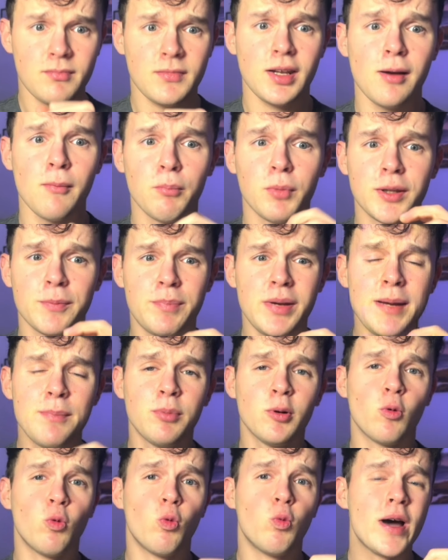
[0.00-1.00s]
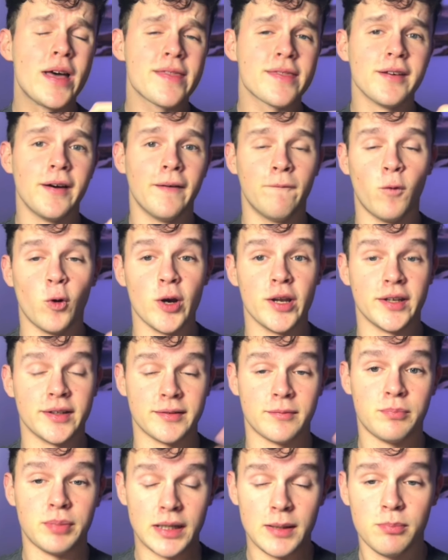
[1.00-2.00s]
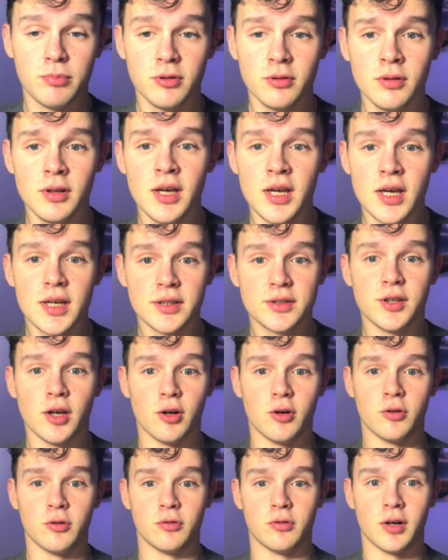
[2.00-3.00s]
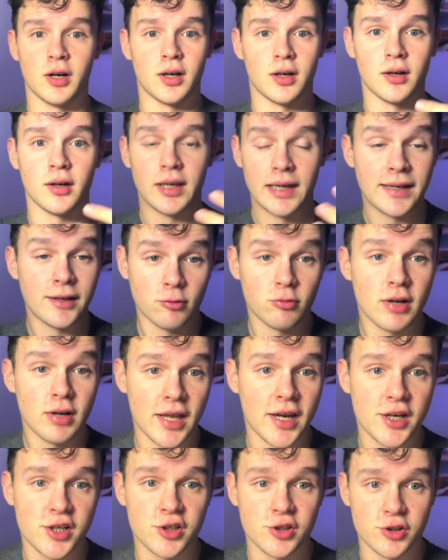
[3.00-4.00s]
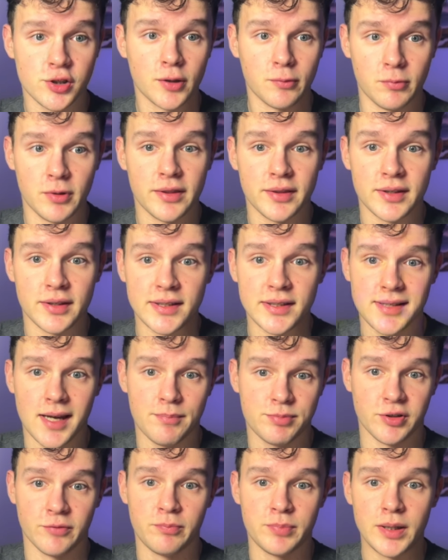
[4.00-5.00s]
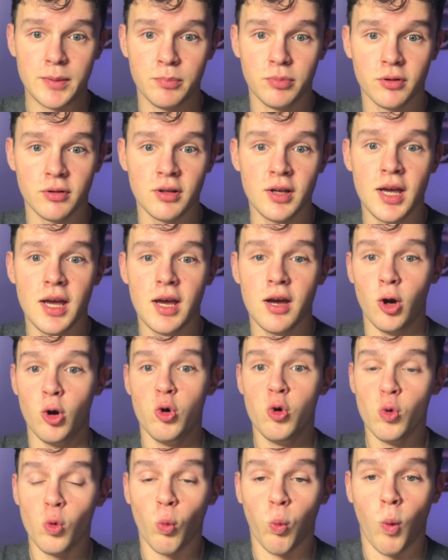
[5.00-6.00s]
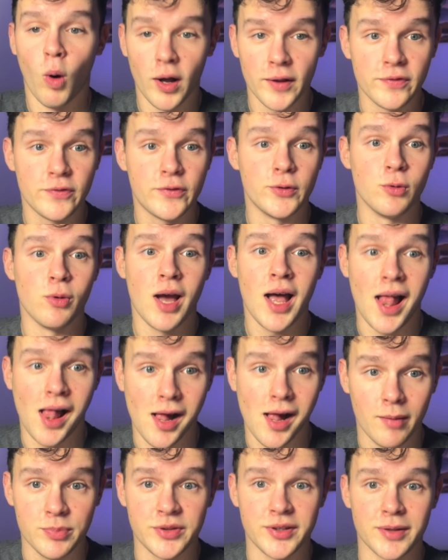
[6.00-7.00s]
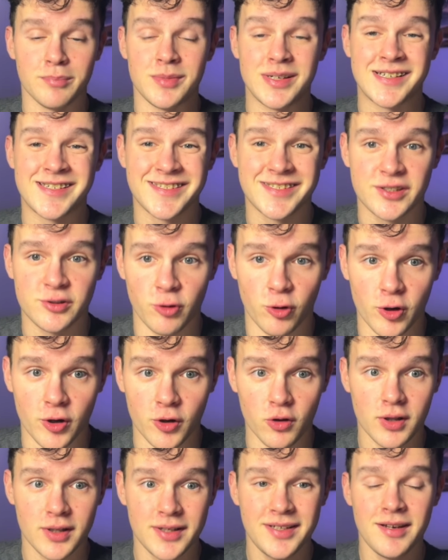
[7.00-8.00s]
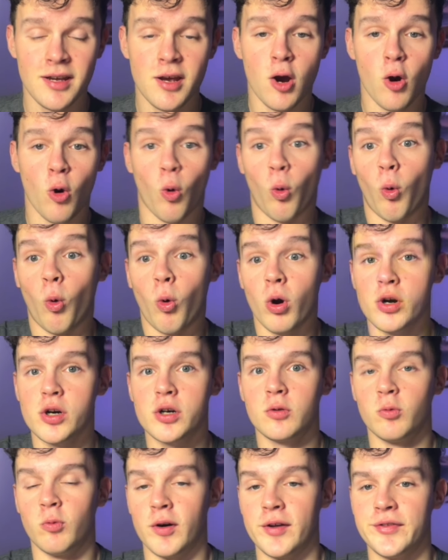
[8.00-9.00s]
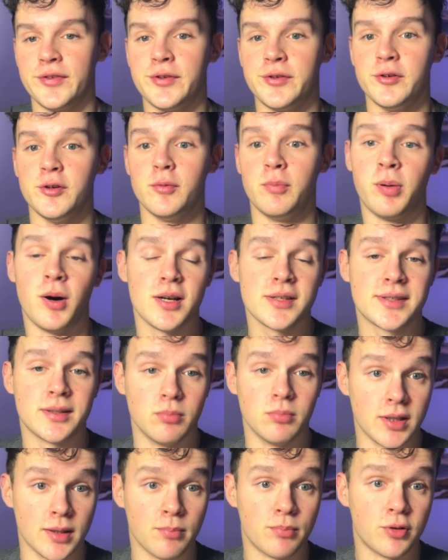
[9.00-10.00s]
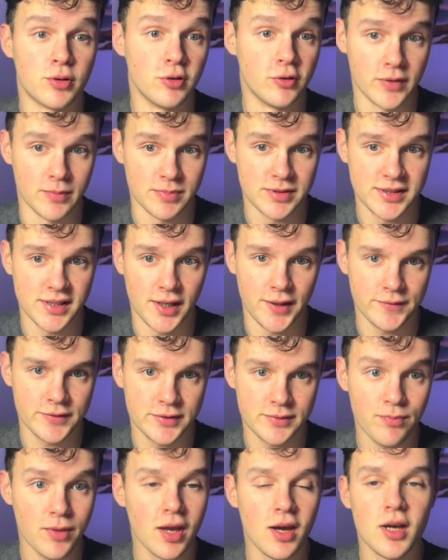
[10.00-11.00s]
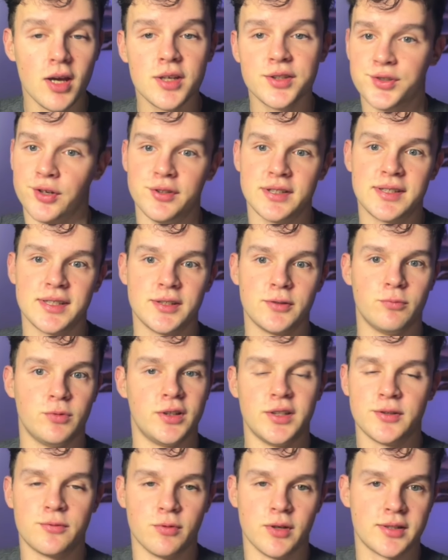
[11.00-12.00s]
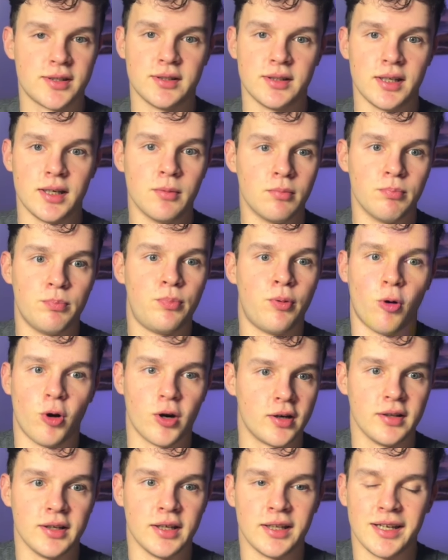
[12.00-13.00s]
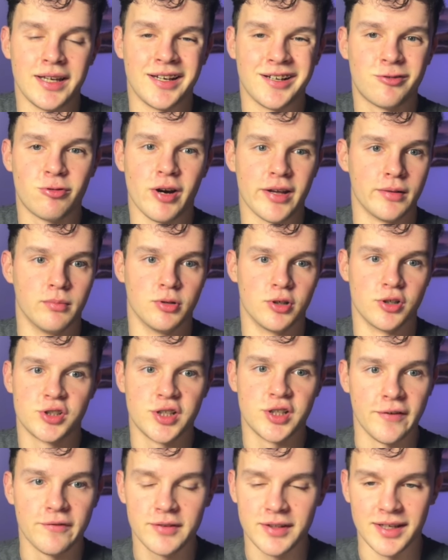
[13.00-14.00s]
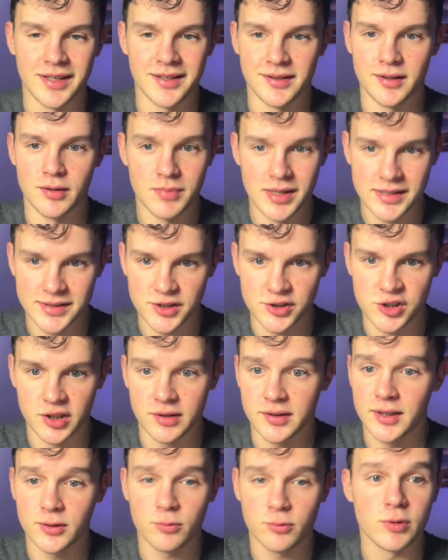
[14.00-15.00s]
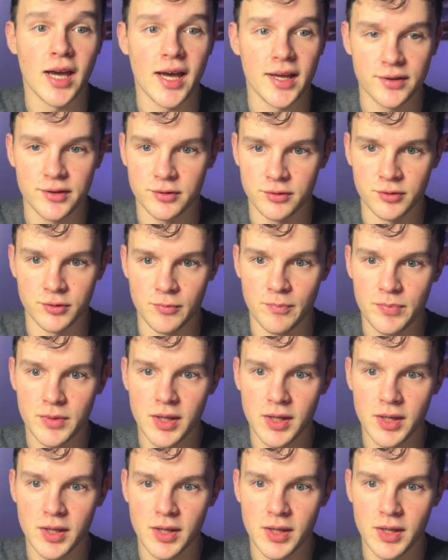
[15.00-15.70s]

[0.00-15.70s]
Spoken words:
but people with avoidant people, so in a relationship with these types of people who want to help them externally or want to possibly improve themselves. So this was an incredible shift in the messaging that we had to do.